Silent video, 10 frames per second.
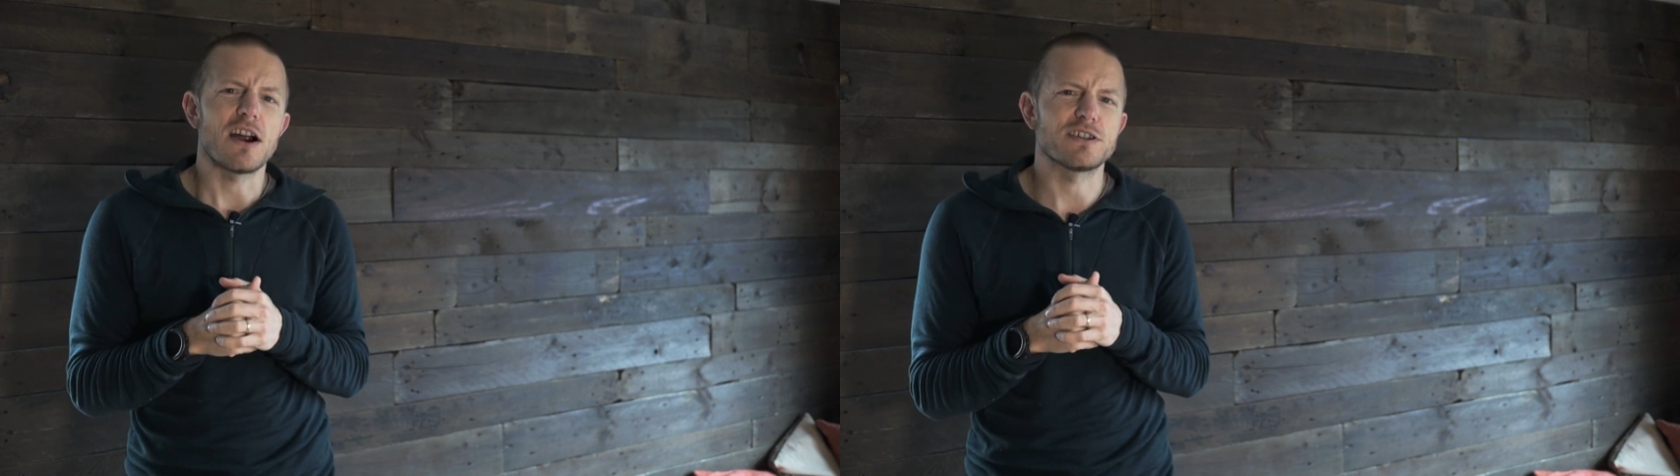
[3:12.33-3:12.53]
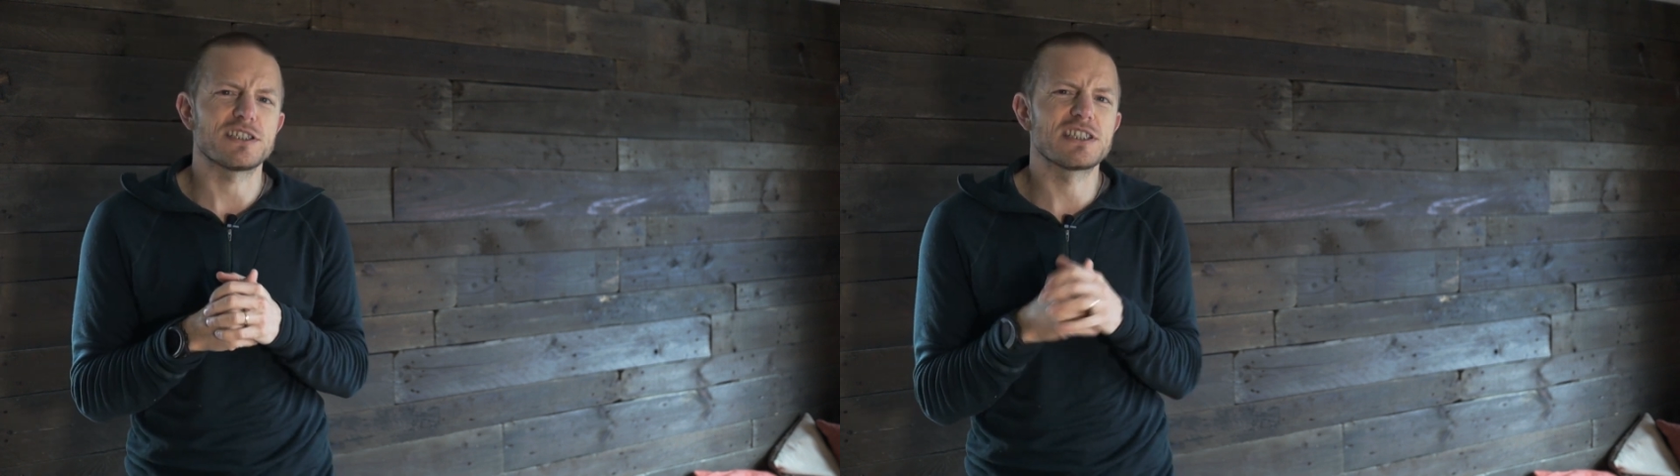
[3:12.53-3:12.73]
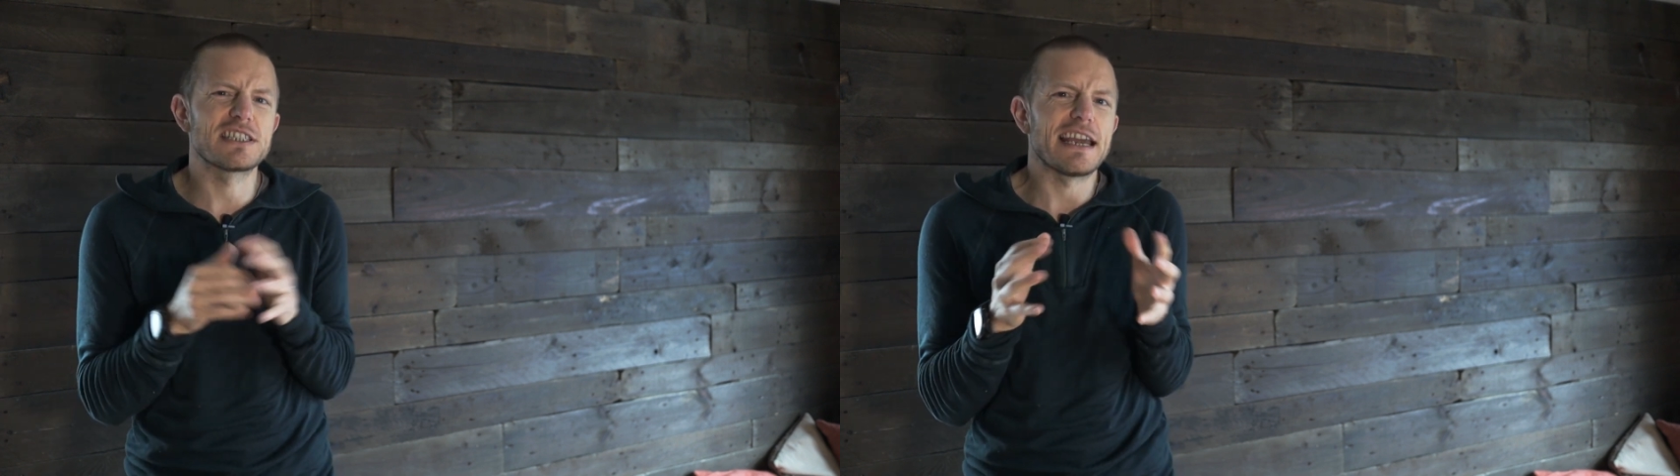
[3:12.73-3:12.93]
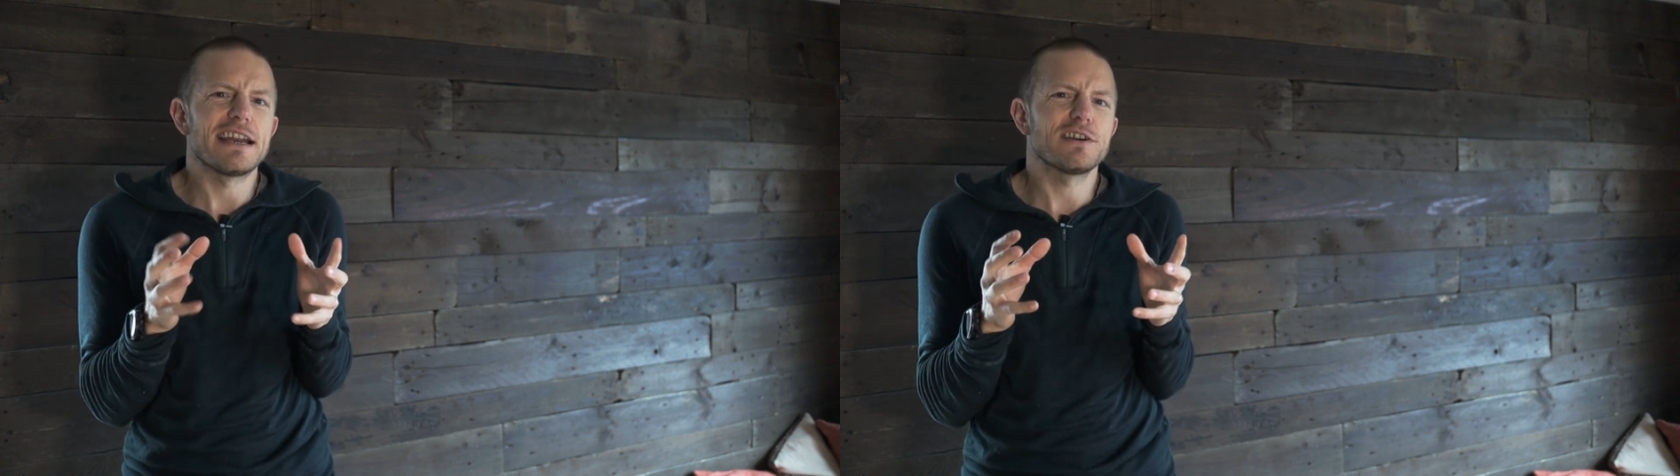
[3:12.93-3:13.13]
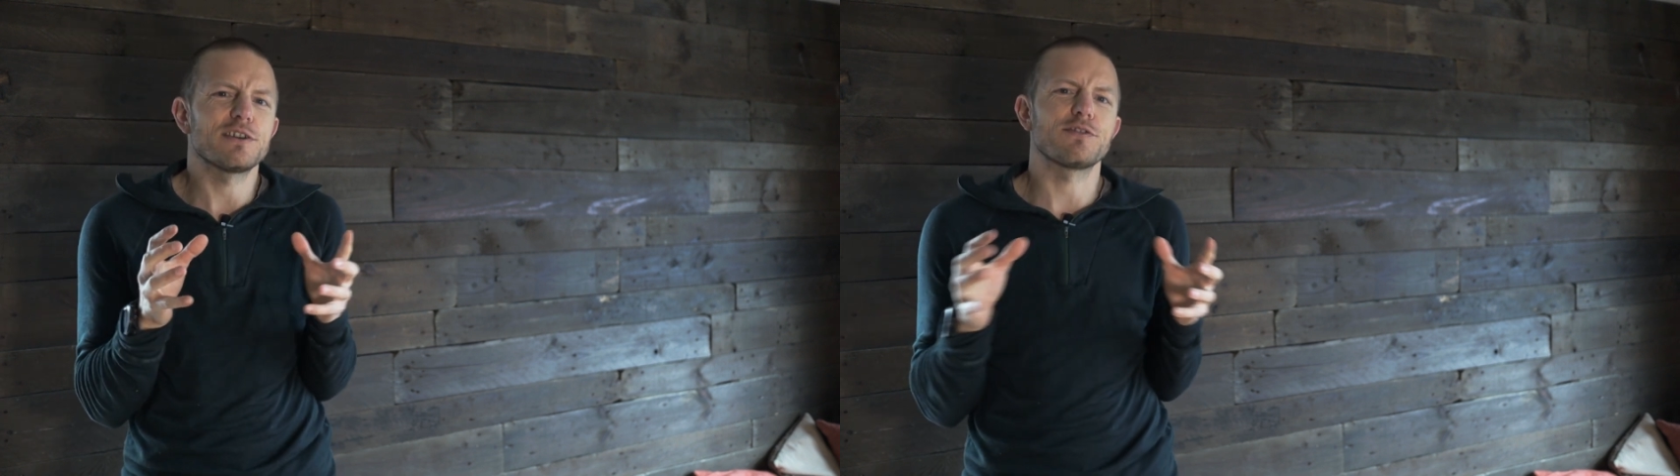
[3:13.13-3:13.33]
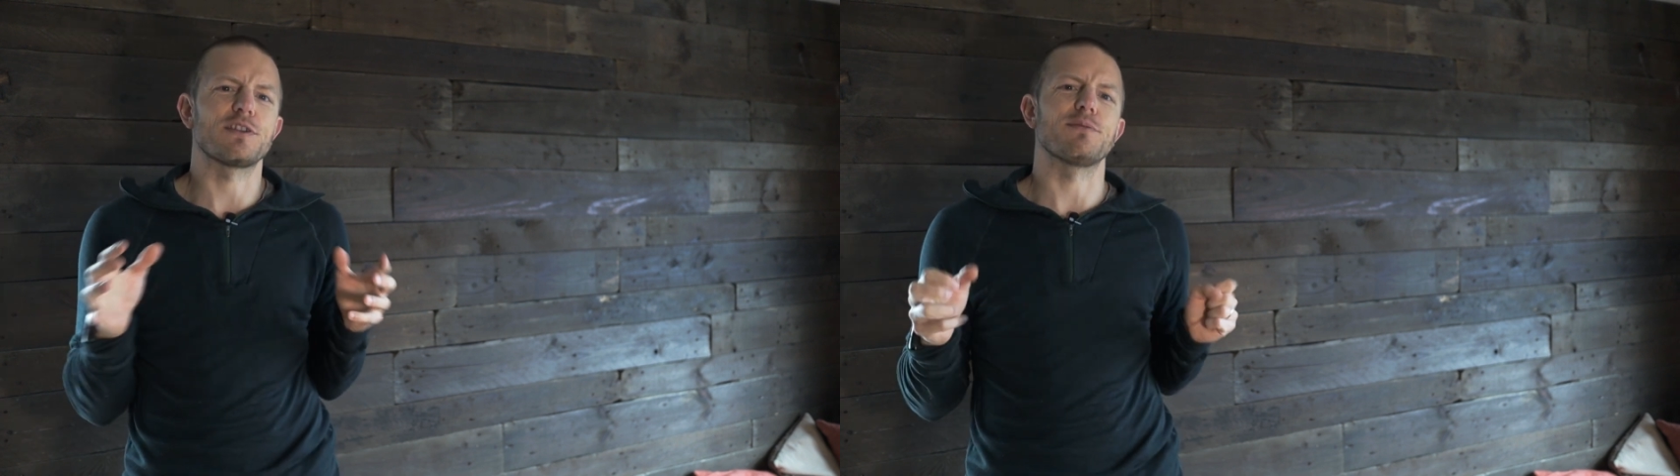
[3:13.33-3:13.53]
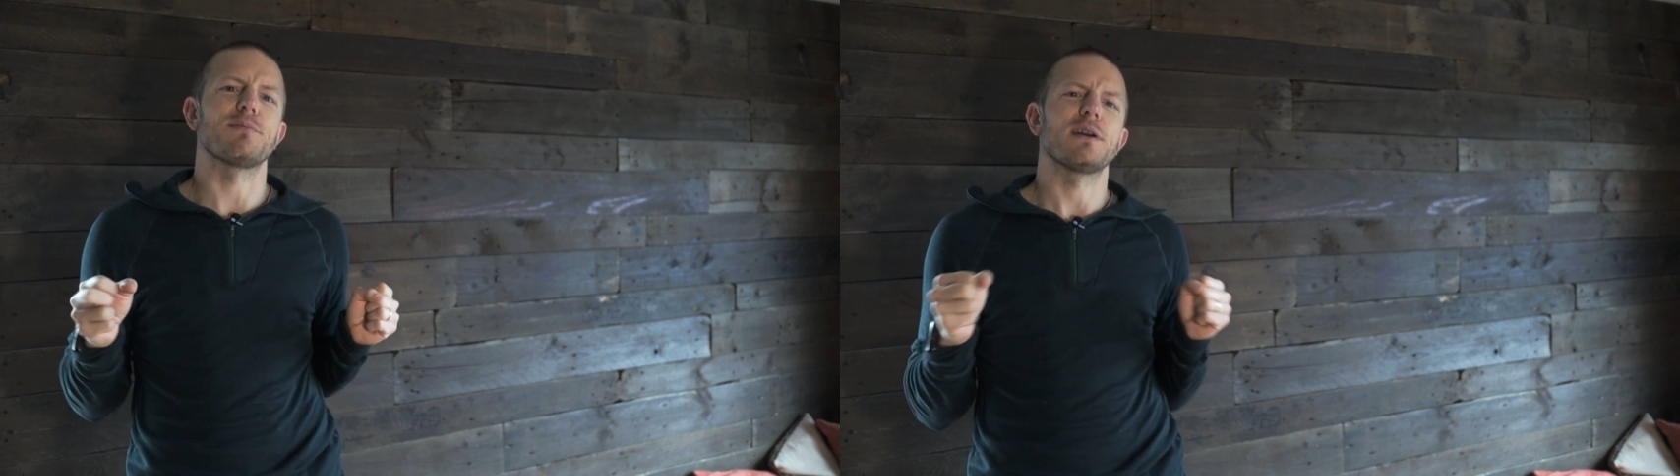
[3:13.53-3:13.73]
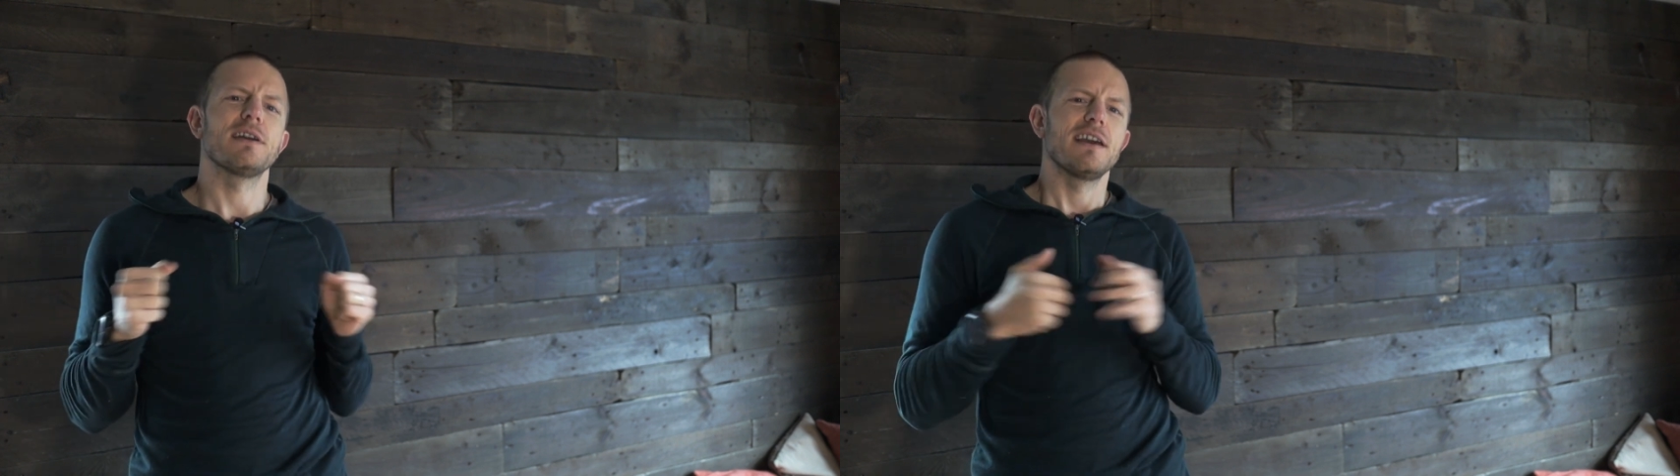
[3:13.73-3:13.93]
are scared of them,